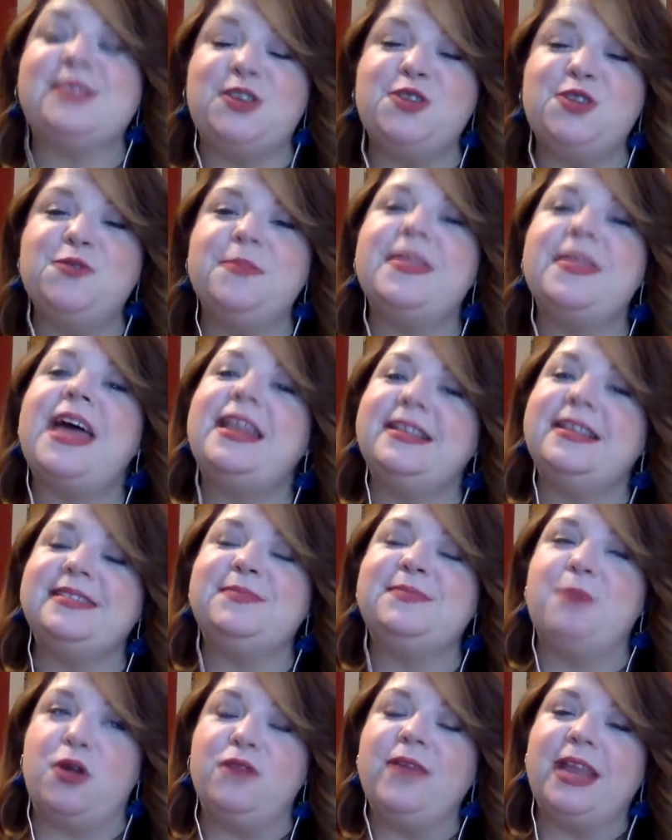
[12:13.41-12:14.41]
I
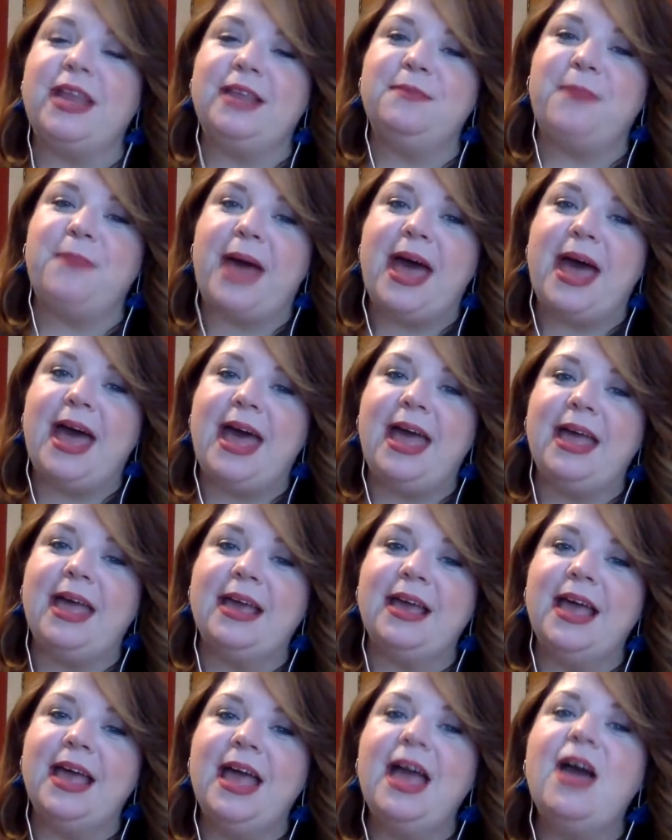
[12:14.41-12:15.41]
assume that is motivated
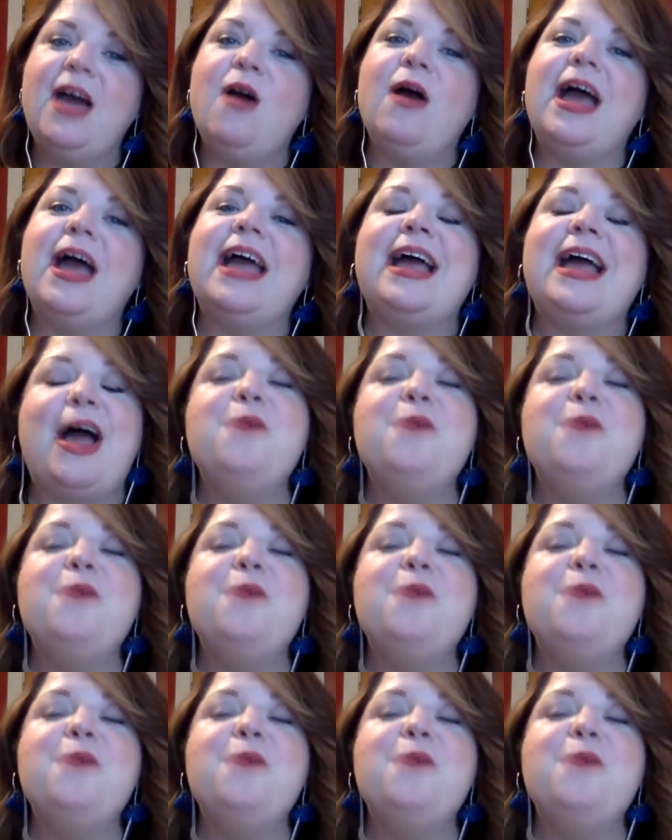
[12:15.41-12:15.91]
by.